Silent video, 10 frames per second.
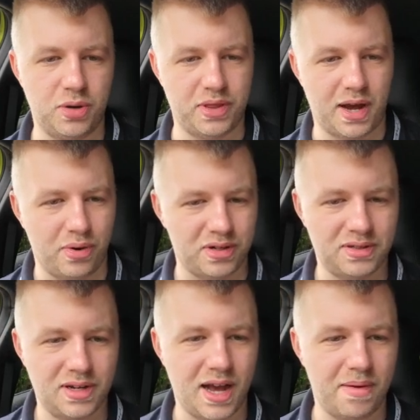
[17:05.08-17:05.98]
with that one.
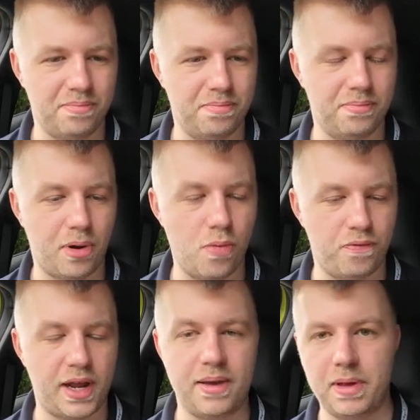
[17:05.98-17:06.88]

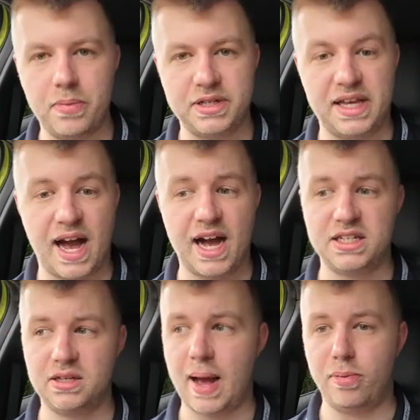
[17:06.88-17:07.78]
Hopefully BYD
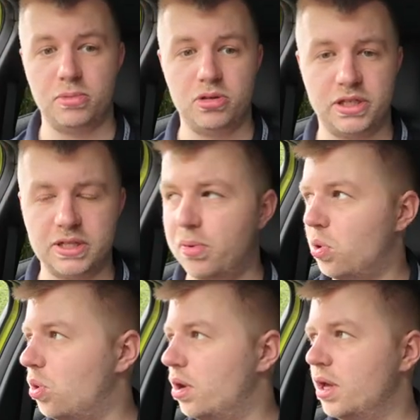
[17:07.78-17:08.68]
add Apple Music
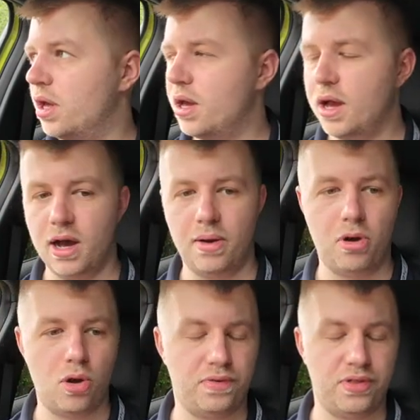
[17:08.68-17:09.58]
support.
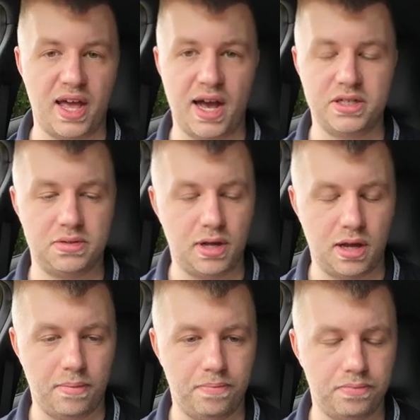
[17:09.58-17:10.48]
Hopefully they add
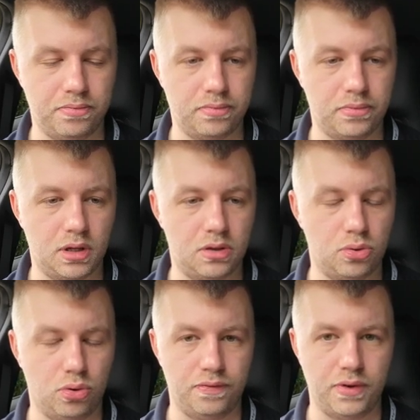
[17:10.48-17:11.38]

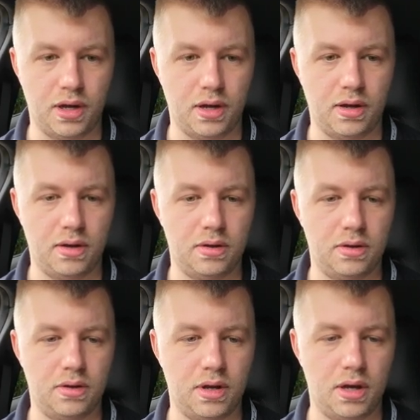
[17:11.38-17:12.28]

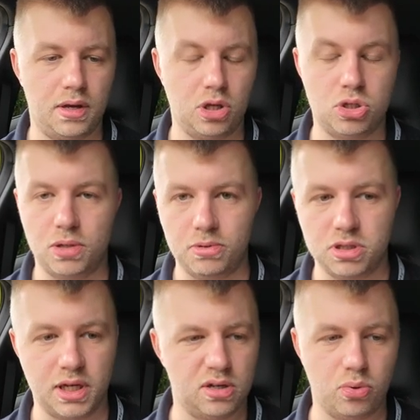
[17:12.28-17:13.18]
YouTube
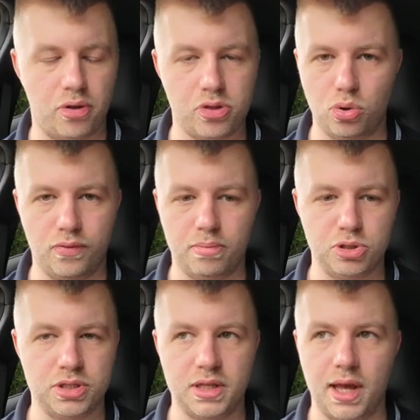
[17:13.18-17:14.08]
Music and all those sort of
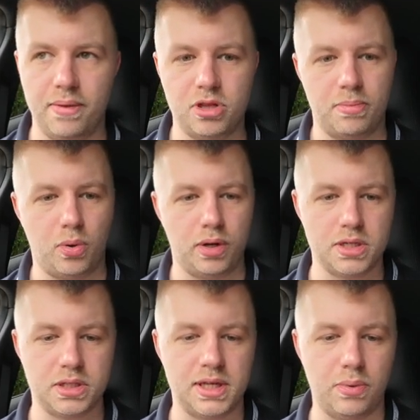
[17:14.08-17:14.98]
options in there. So that'd be quite
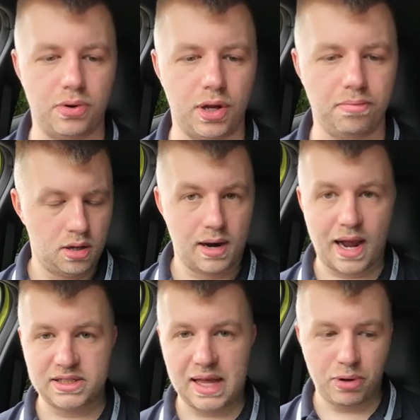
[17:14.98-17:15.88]
nice to see one day.
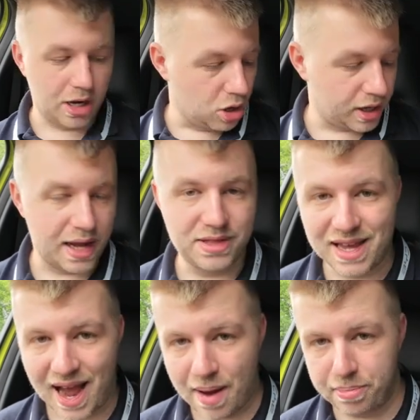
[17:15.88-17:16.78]
Lastly, we're going to look at
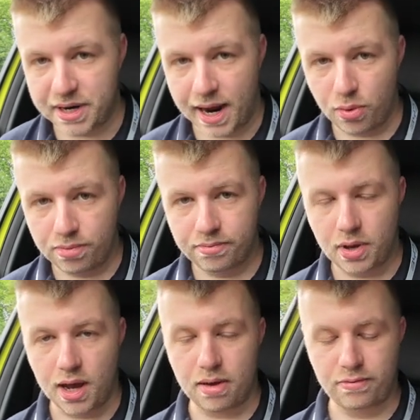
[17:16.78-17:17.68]
the app now
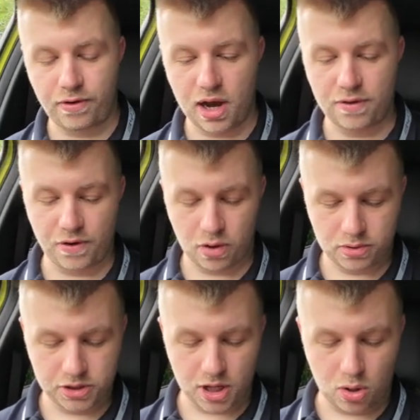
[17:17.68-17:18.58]
for
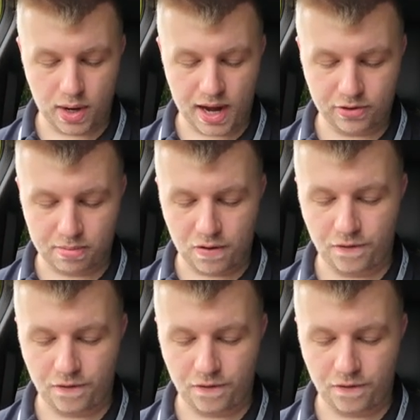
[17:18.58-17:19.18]
iPhone. So I have got my